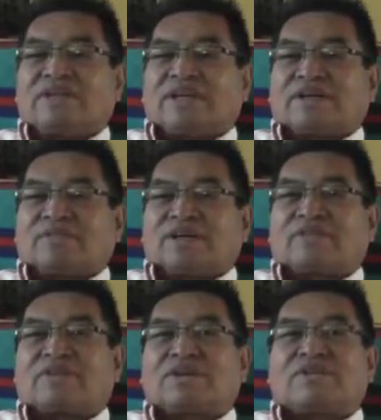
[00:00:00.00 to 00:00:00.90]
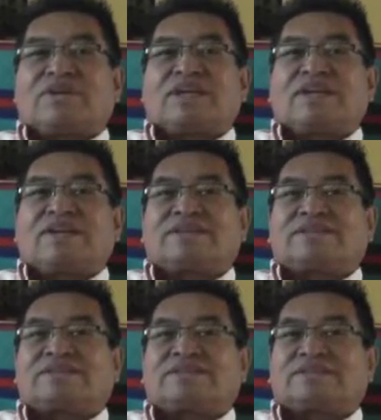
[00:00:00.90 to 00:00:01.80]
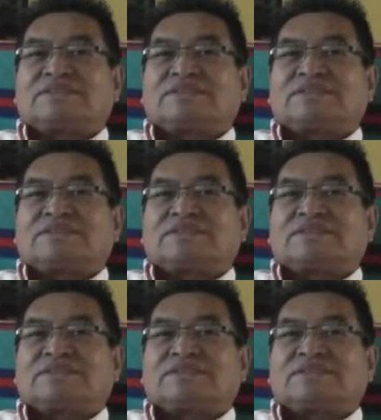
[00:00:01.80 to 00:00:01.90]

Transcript: Deer and worked for 3 years.